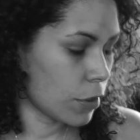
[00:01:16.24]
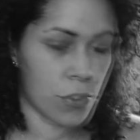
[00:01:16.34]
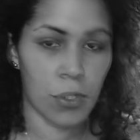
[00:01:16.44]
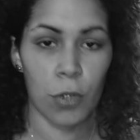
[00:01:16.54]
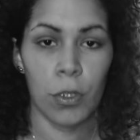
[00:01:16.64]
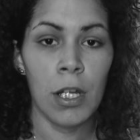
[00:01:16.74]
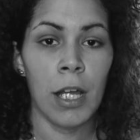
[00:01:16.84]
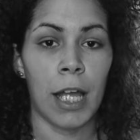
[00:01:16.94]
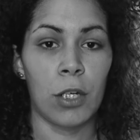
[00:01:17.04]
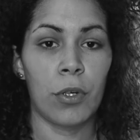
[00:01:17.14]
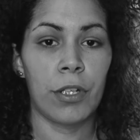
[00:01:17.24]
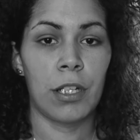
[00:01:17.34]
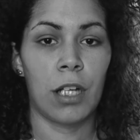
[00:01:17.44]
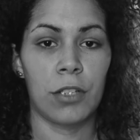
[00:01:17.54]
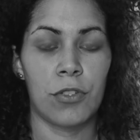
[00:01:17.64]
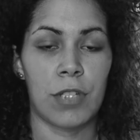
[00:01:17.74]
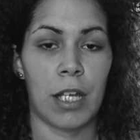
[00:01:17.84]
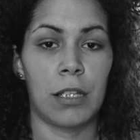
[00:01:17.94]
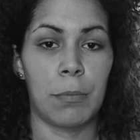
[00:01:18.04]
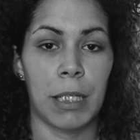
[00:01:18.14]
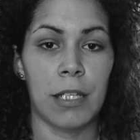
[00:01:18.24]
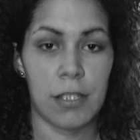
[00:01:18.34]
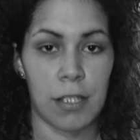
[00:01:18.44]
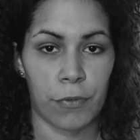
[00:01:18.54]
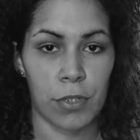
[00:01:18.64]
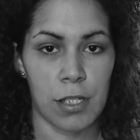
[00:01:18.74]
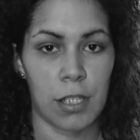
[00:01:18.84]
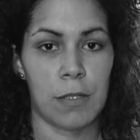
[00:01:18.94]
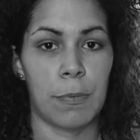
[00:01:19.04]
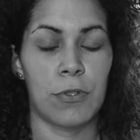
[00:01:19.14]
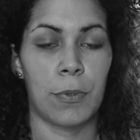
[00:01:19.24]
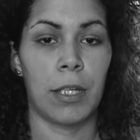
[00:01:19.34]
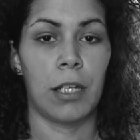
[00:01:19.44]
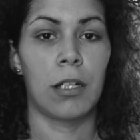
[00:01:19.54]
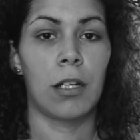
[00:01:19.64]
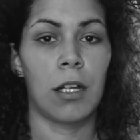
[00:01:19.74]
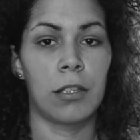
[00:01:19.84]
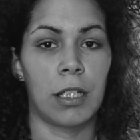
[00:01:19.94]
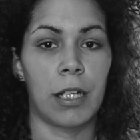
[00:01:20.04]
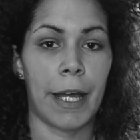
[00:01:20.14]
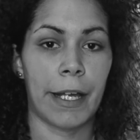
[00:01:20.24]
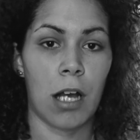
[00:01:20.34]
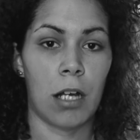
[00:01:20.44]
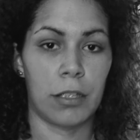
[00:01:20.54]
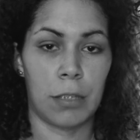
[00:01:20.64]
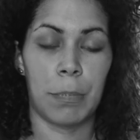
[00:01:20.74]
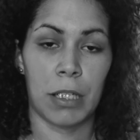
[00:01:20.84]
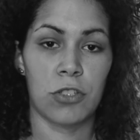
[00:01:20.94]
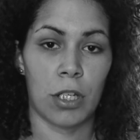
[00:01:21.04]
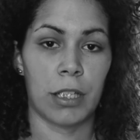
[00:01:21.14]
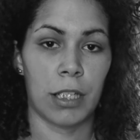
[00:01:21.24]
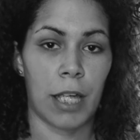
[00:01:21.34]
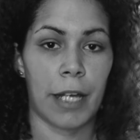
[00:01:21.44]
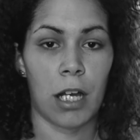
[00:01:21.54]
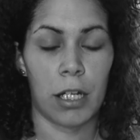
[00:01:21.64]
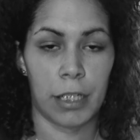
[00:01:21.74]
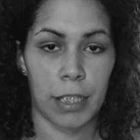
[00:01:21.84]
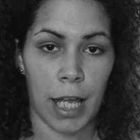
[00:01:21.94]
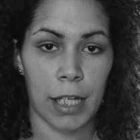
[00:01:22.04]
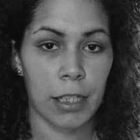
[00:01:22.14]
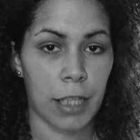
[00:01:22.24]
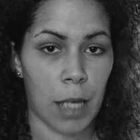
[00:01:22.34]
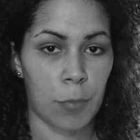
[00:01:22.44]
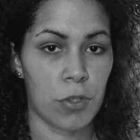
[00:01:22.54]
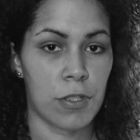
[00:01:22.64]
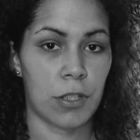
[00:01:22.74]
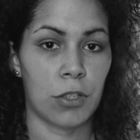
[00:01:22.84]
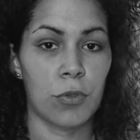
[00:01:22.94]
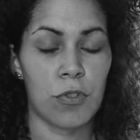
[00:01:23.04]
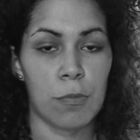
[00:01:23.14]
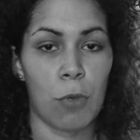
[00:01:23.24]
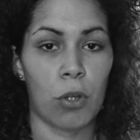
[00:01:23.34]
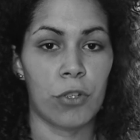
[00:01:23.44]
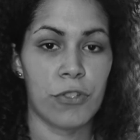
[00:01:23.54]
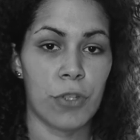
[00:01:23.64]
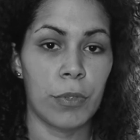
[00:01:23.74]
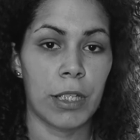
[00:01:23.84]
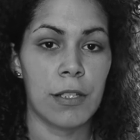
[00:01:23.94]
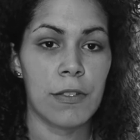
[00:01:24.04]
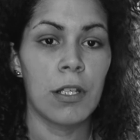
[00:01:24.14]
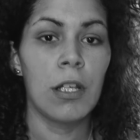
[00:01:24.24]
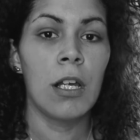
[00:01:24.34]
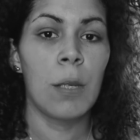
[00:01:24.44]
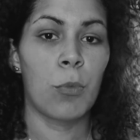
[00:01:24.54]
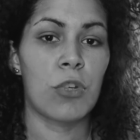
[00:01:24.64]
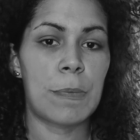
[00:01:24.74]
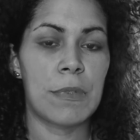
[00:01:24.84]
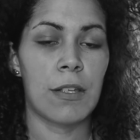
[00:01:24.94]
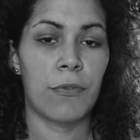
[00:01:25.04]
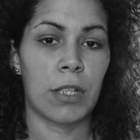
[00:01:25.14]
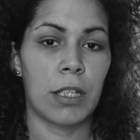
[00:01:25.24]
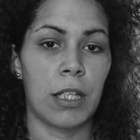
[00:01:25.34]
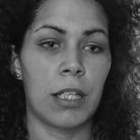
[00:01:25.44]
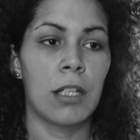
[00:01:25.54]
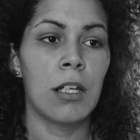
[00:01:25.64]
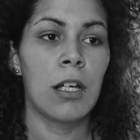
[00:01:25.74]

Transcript: So in order to understand the biggest differences between the big chunky Nikon and Canon cameras and the new smaller Sonys, more specifically